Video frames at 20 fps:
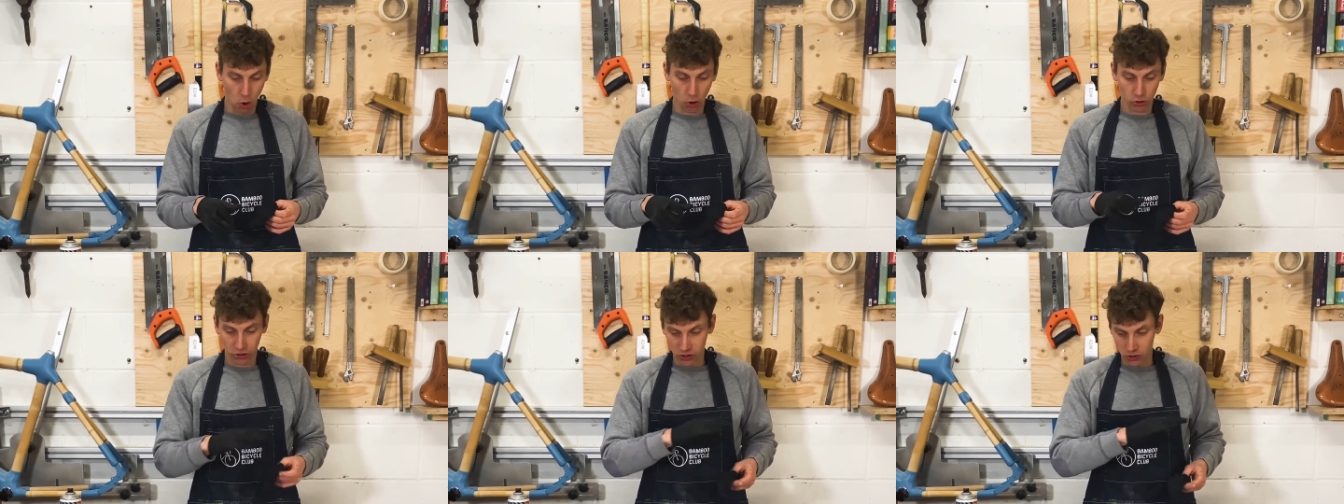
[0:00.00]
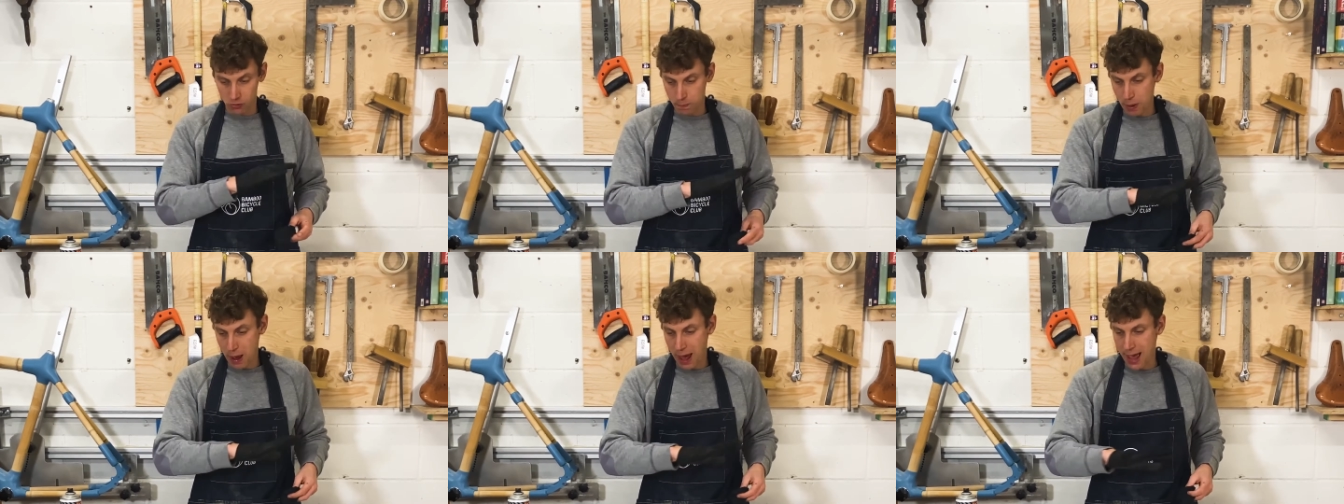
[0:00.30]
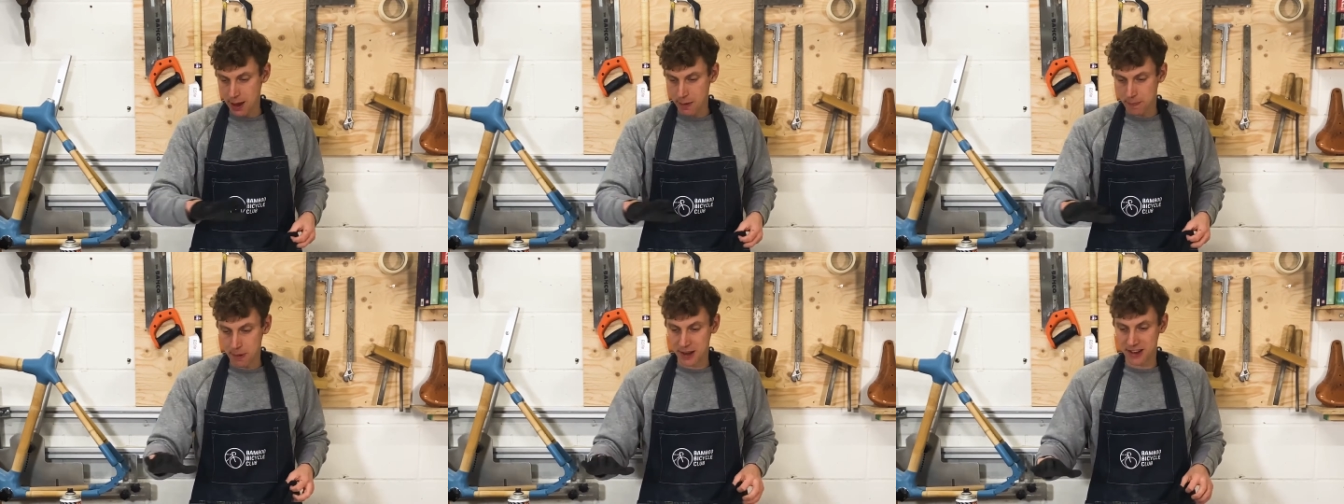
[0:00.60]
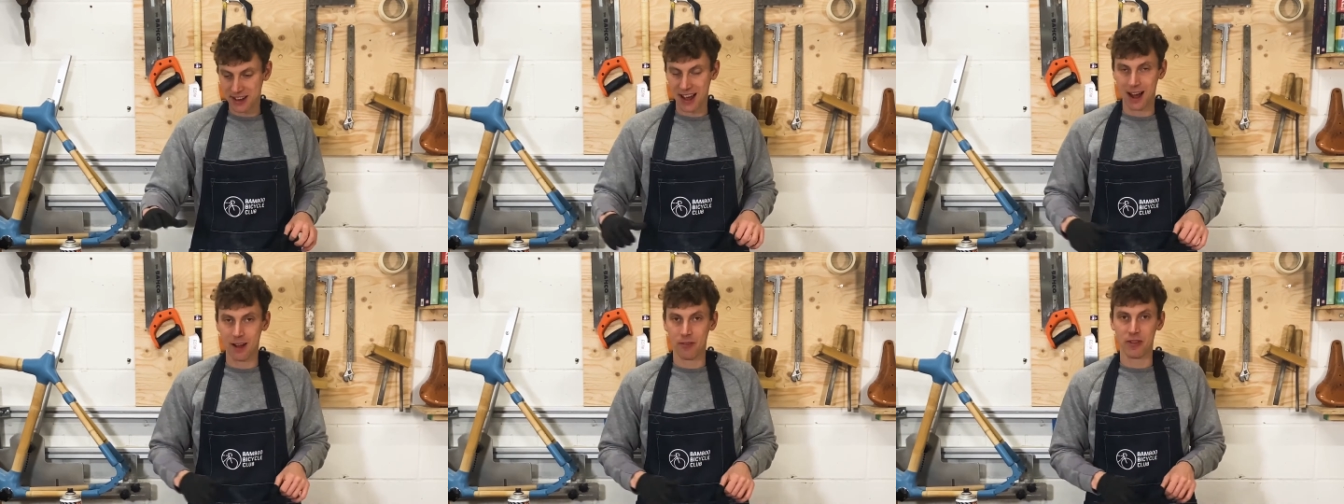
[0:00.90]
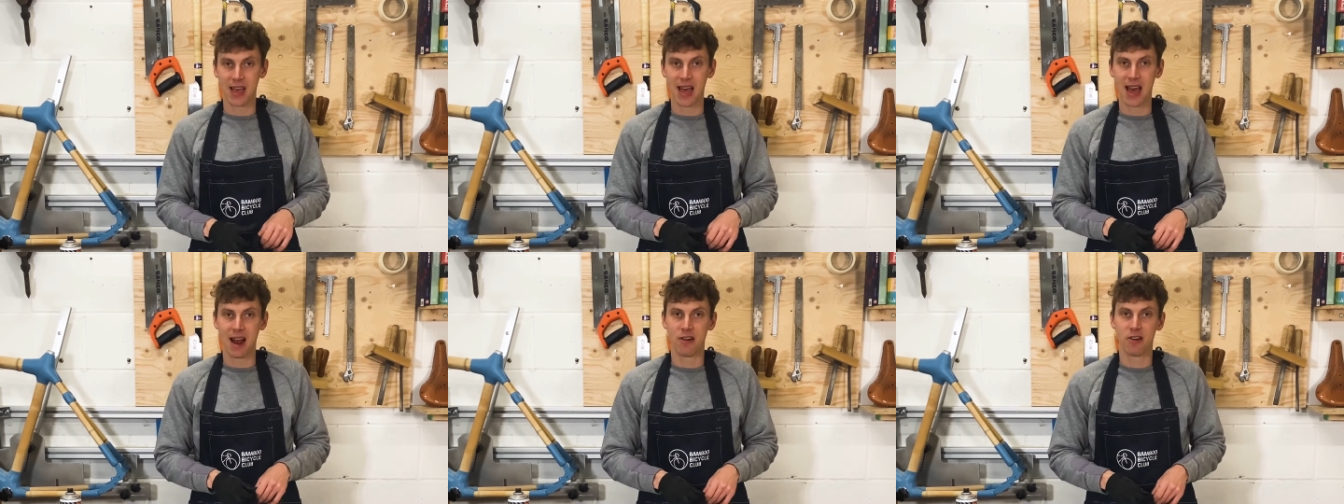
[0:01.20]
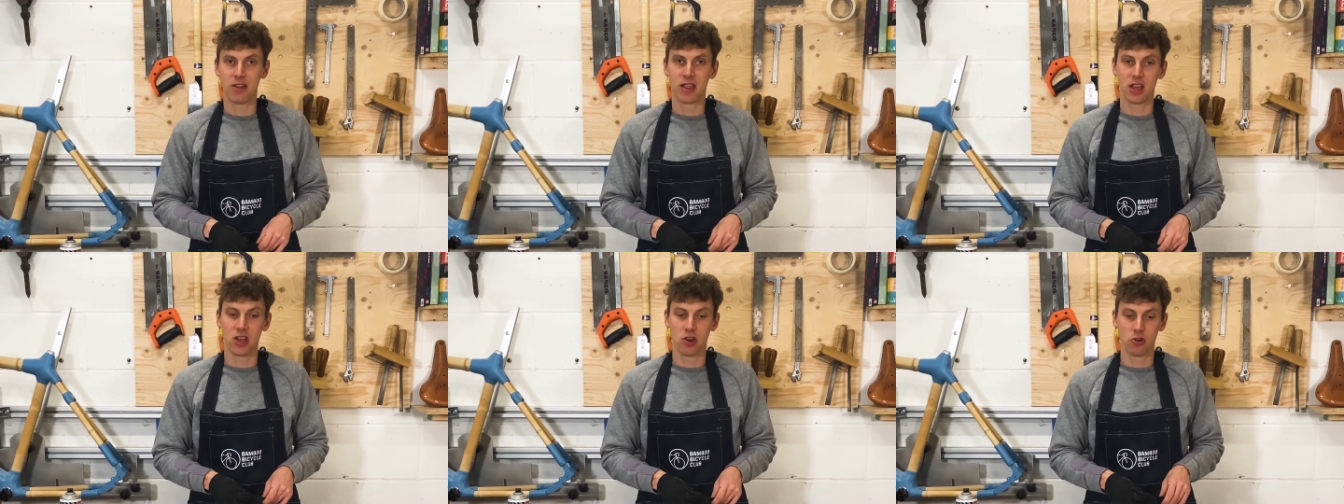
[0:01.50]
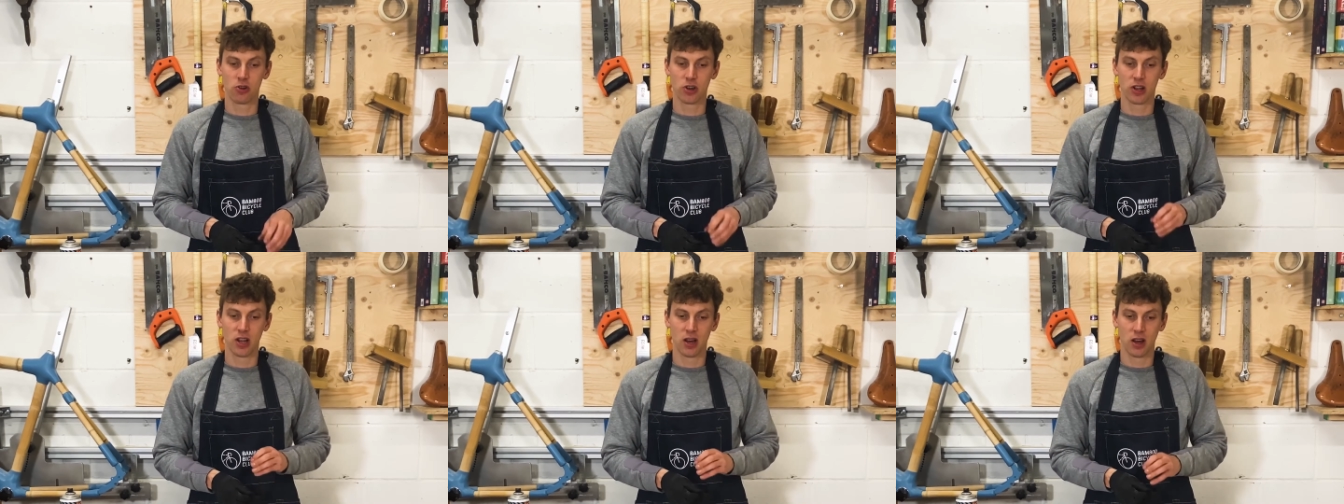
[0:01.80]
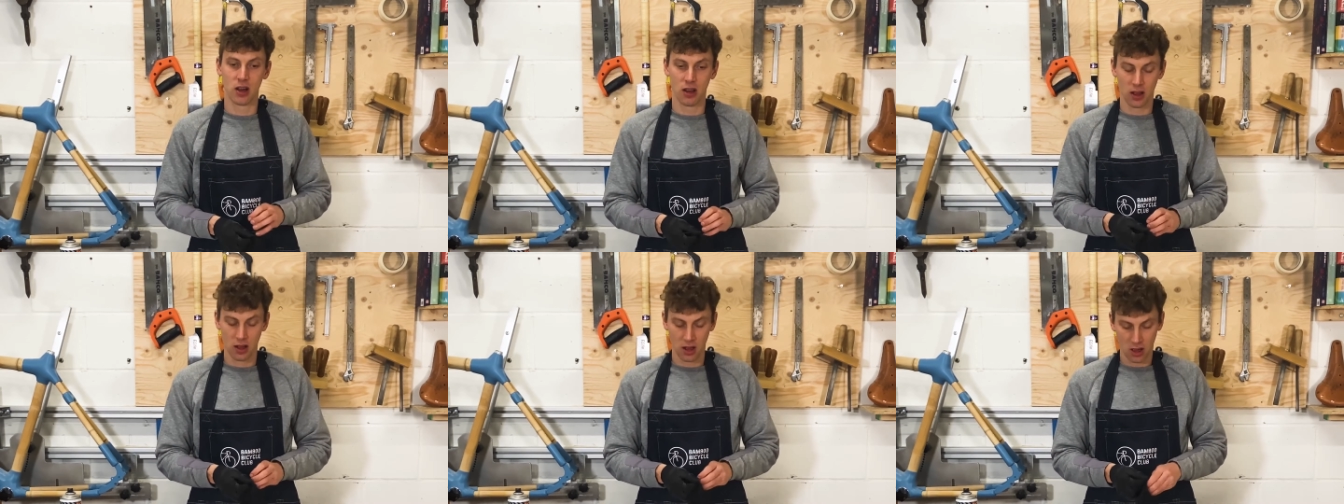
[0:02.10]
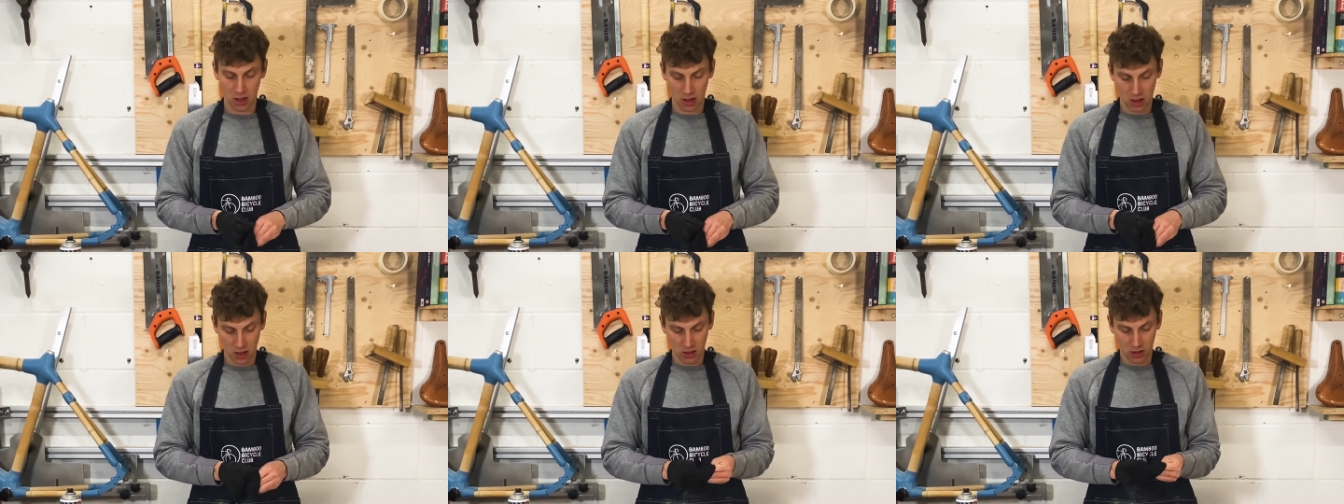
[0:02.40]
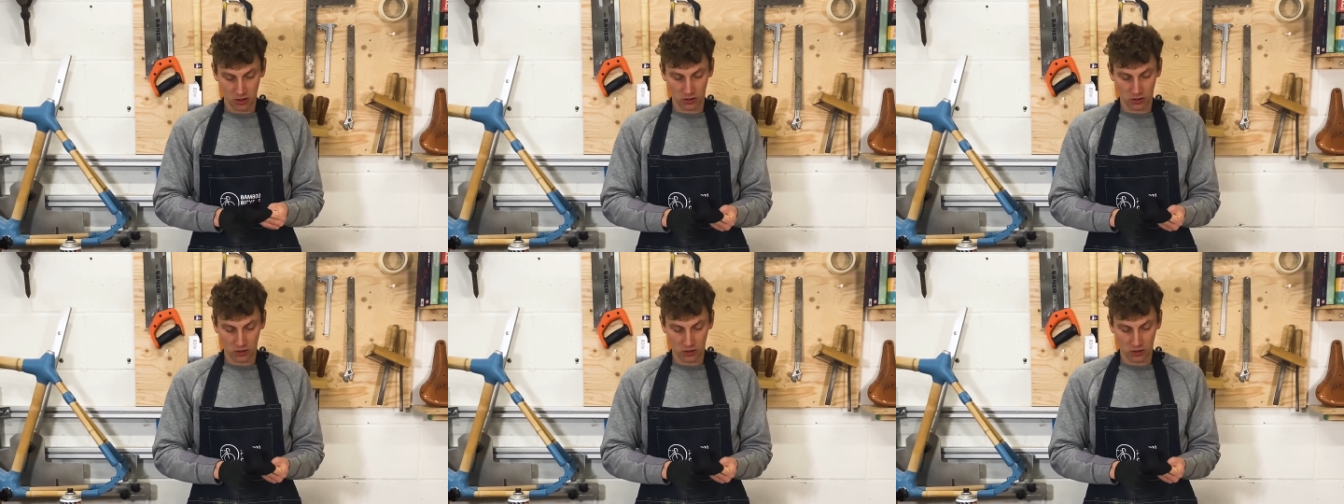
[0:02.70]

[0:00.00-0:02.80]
or just paper down the area that you're going to